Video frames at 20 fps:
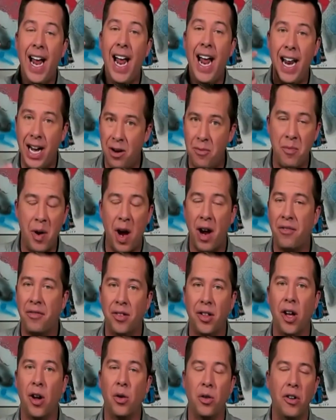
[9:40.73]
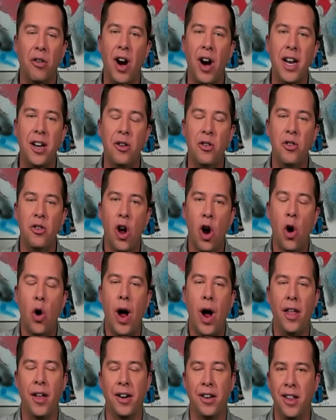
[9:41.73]
and in Buffalo. You're right. You know
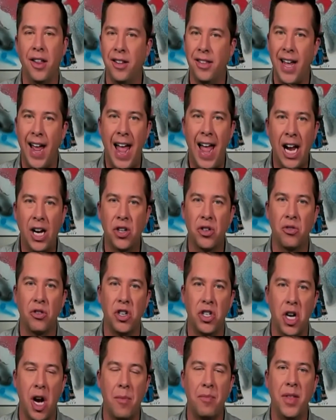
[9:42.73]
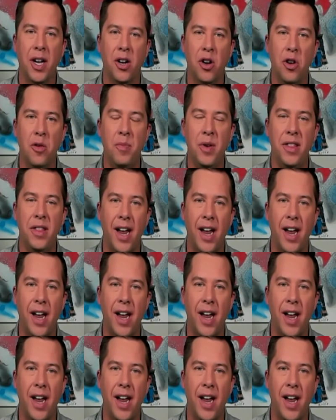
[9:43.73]
like, the, the extra jump that could be